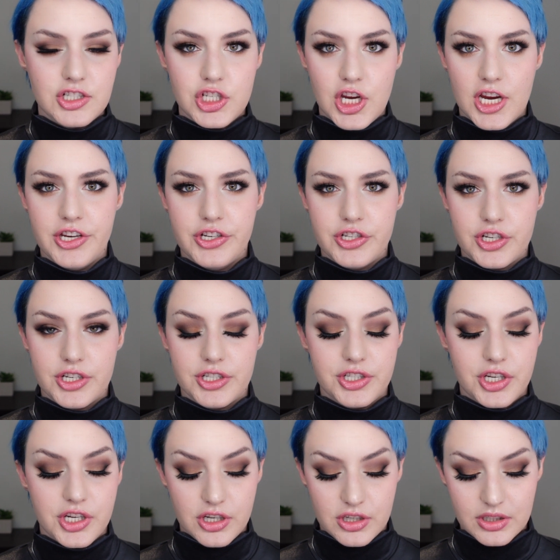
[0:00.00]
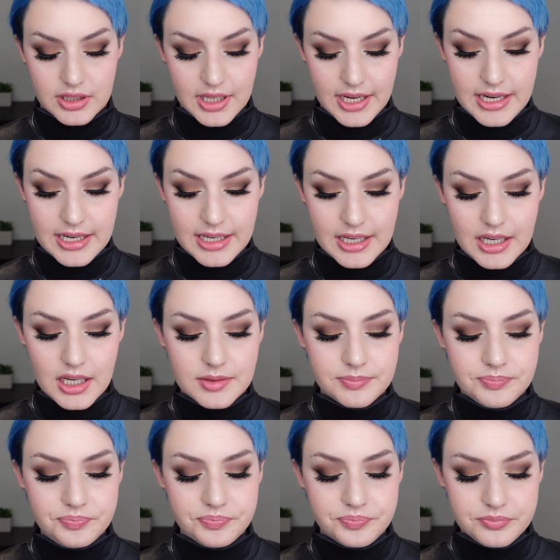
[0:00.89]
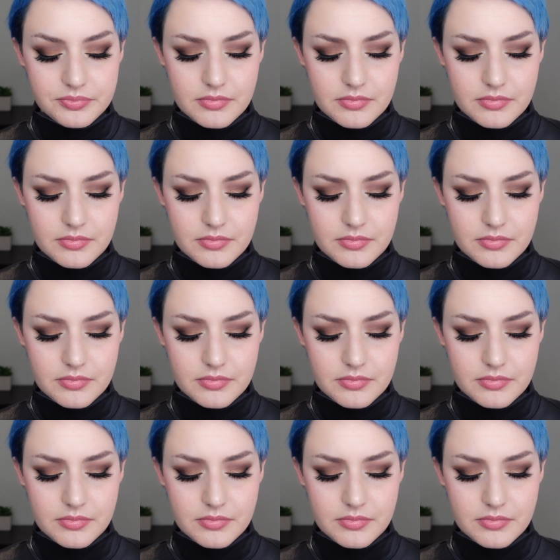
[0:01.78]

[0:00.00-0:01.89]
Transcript: change it to your liking.